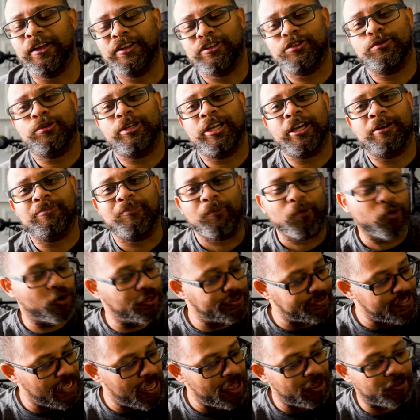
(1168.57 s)
You get
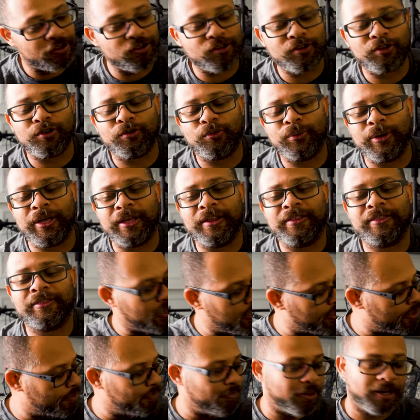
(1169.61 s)
more tackle with
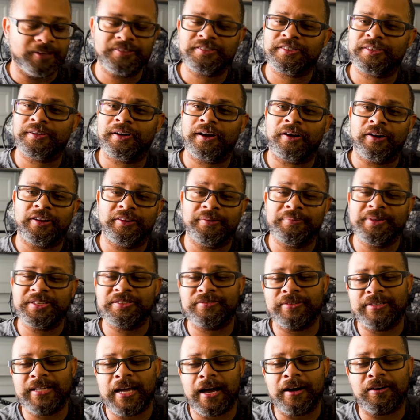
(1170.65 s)
the
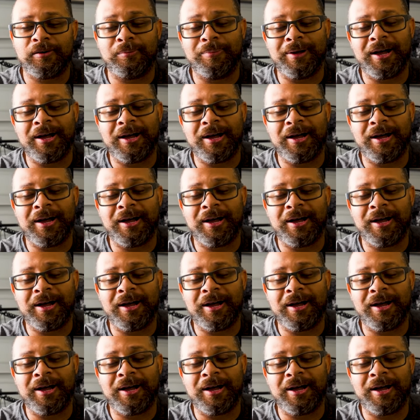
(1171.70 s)
Mystery Tackle